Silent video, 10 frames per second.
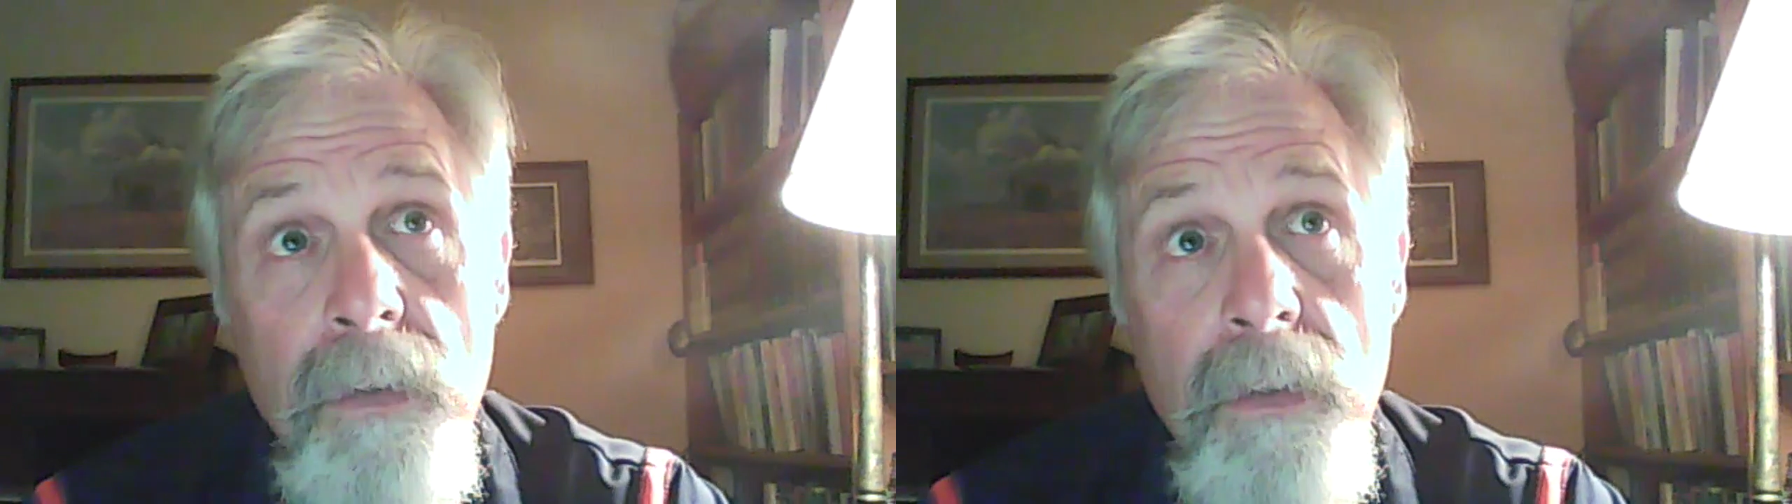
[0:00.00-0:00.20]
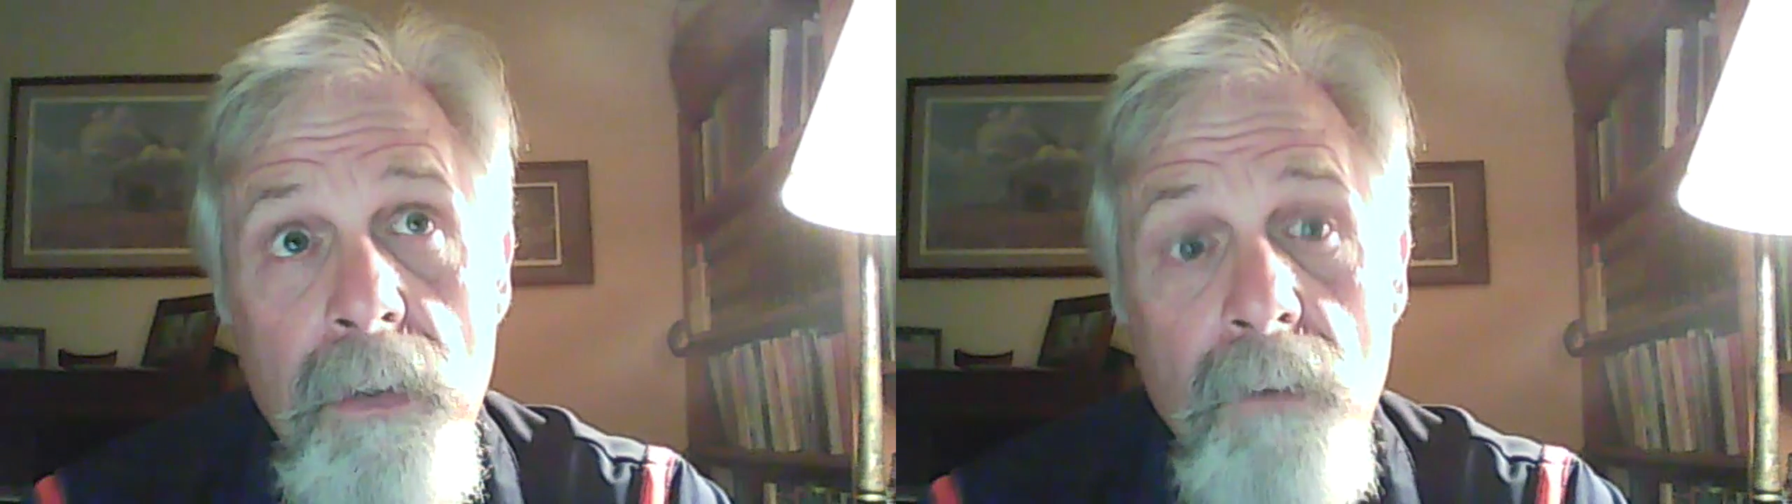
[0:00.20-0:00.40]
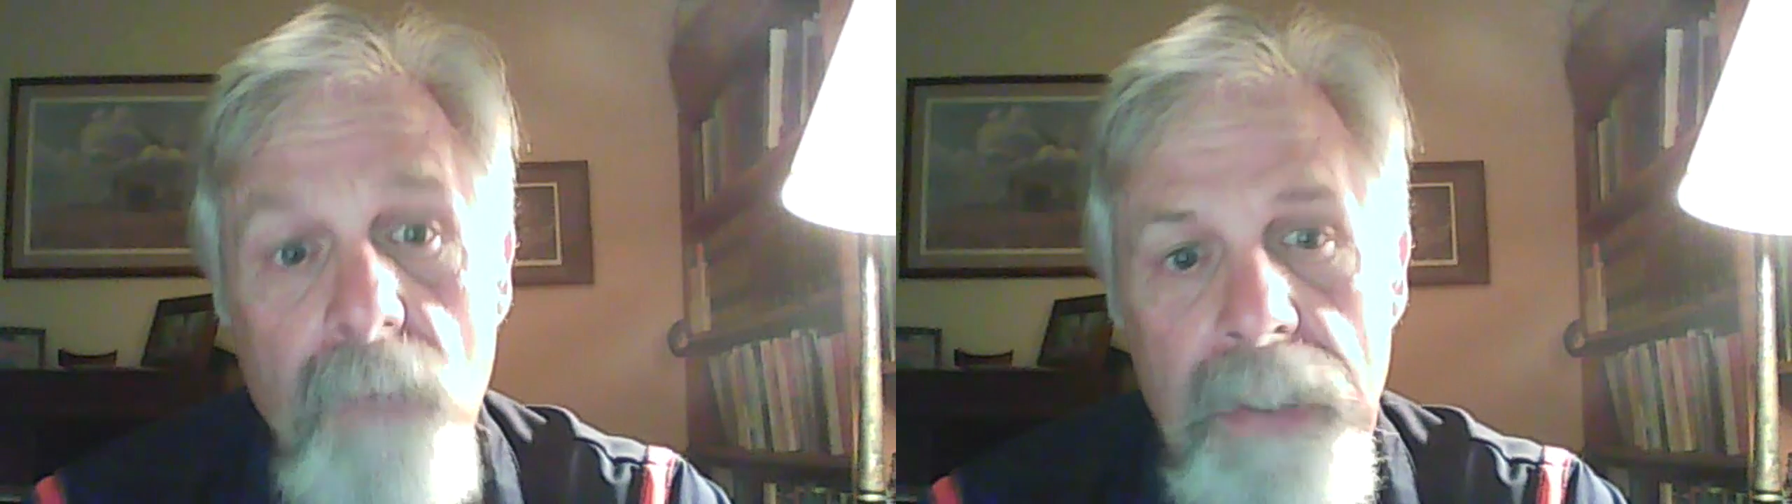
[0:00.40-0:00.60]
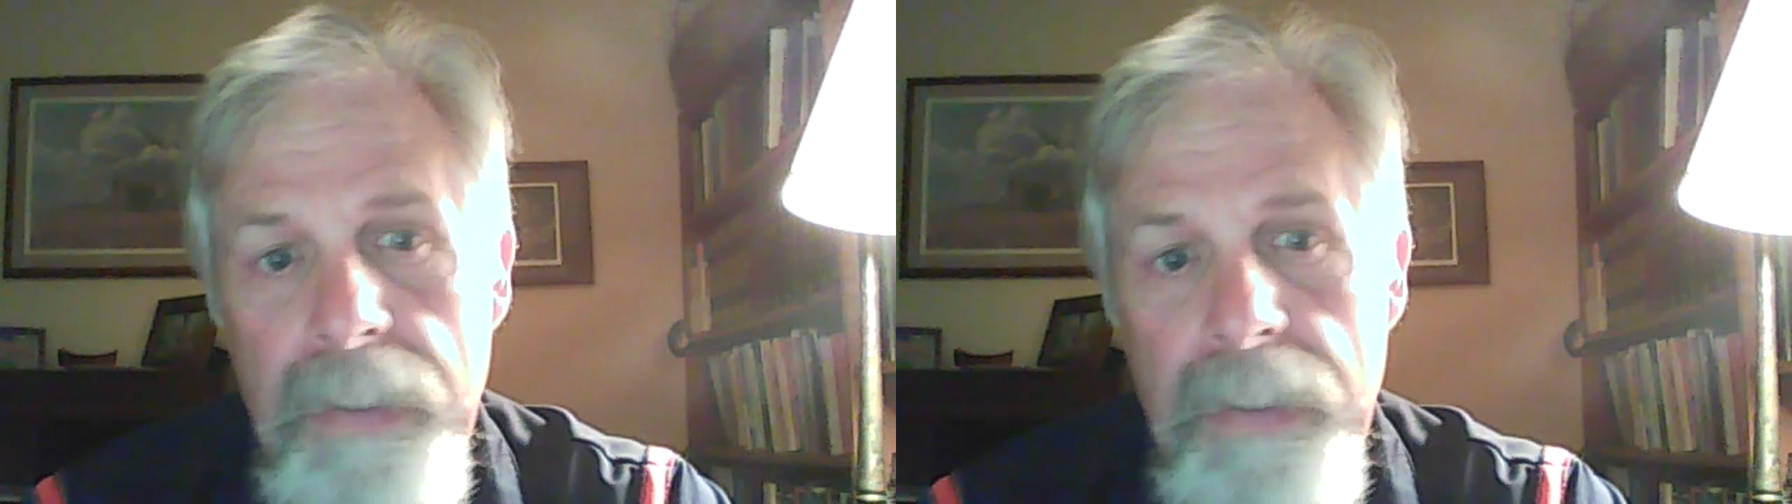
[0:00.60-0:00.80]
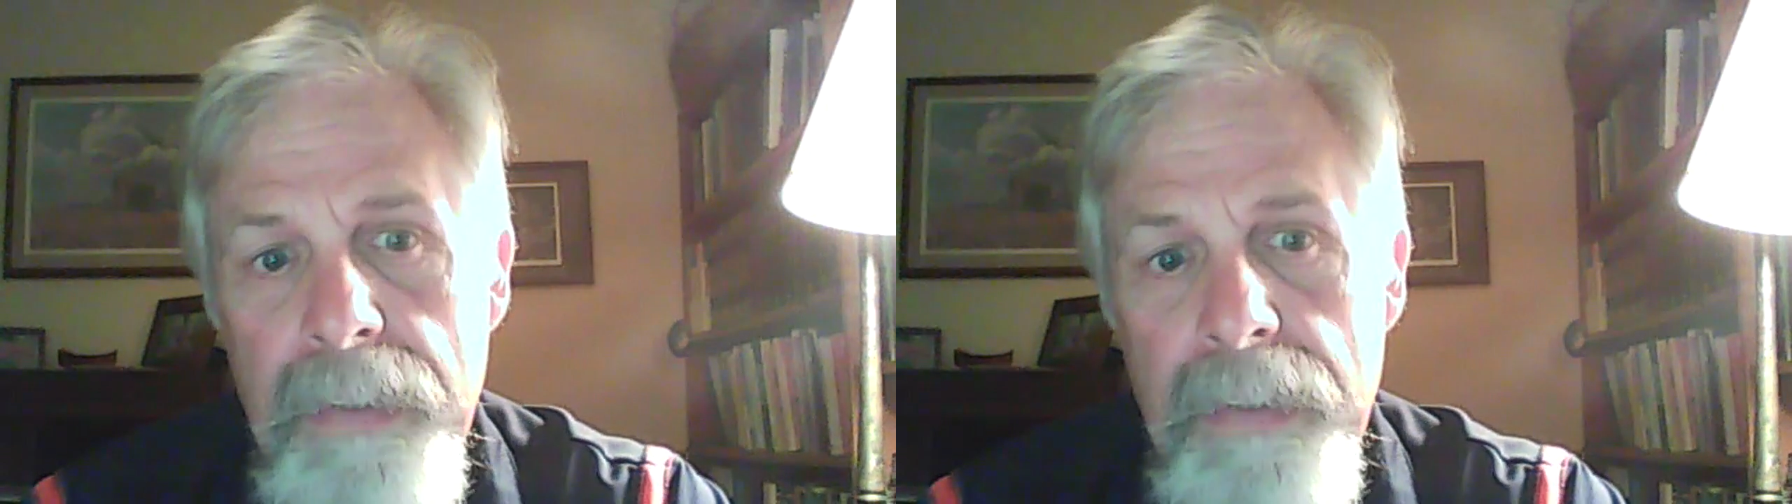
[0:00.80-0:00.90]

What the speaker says: rake it,